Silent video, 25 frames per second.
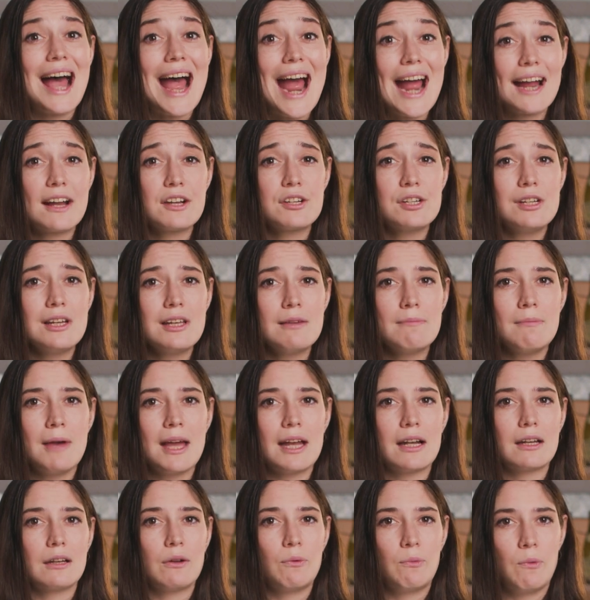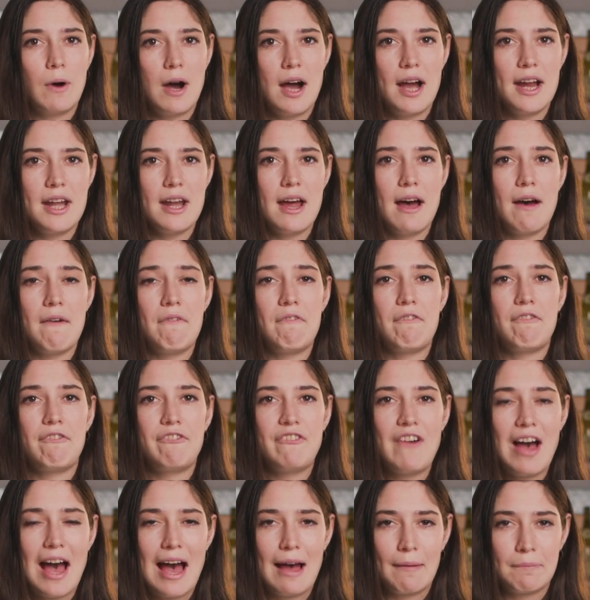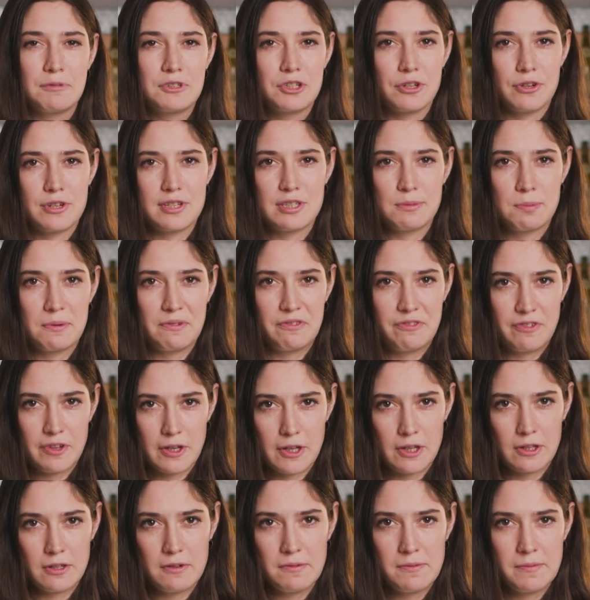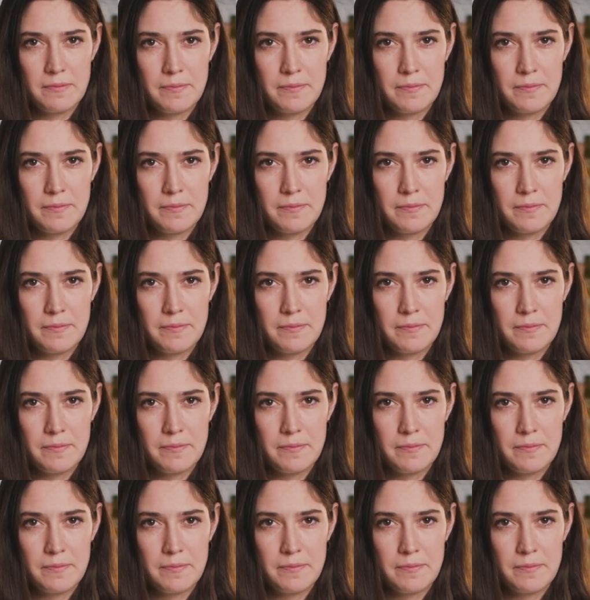actually make the wine a fab choice with food.